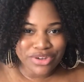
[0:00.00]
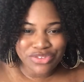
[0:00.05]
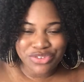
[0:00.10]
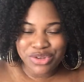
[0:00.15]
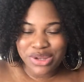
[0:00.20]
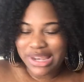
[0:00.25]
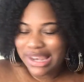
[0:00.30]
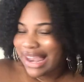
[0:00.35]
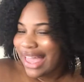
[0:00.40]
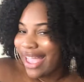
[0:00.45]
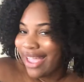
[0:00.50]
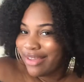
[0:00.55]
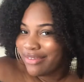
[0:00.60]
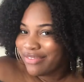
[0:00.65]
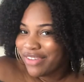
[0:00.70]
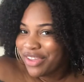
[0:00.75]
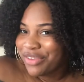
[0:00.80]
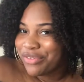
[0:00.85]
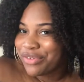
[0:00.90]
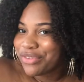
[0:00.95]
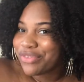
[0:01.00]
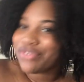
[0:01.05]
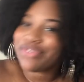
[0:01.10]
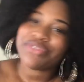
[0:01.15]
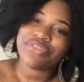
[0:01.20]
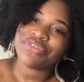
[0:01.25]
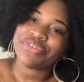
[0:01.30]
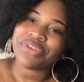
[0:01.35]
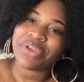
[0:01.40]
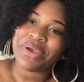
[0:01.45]
July favorites
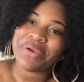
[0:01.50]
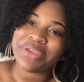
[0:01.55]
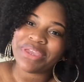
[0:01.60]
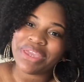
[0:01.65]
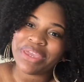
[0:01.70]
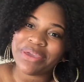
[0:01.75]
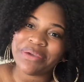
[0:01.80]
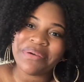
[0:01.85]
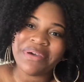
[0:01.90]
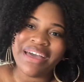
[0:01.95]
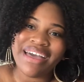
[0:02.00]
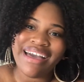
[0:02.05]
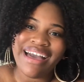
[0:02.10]
to show you